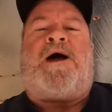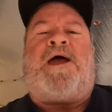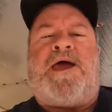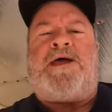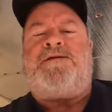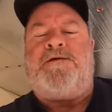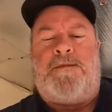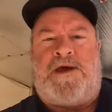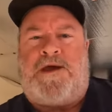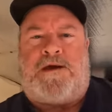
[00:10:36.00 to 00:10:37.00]
I had to
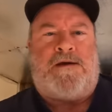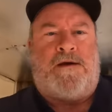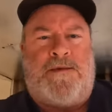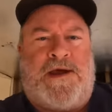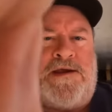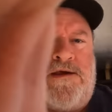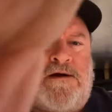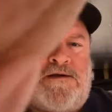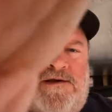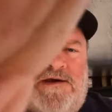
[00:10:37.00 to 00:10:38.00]
make. Let me get
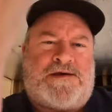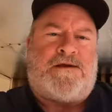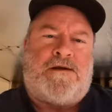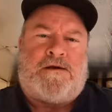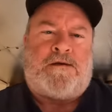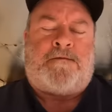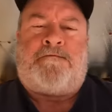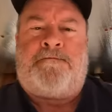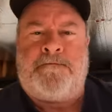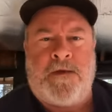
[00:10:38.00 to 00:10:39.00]
y'all adjusted.
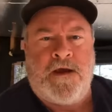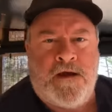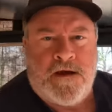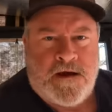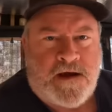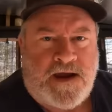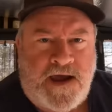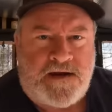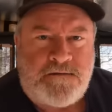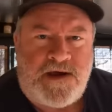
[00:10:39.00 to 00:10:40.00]
I
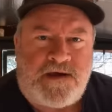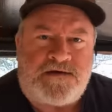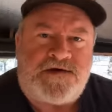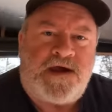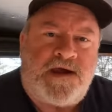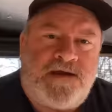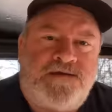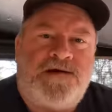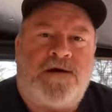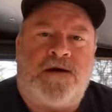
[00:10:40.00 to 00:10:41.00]
had to make a
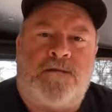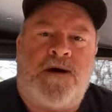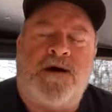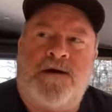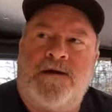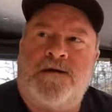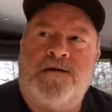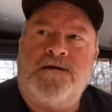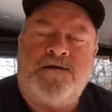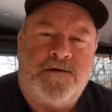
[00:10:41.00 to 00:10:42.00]
change on my
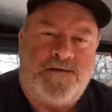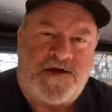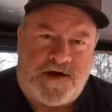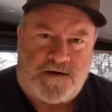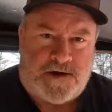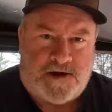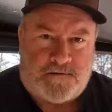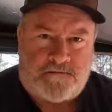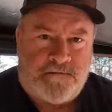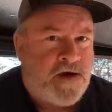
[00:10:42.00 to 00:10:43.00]
YouTube channel
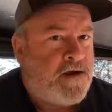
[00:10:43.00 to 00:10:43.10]
name.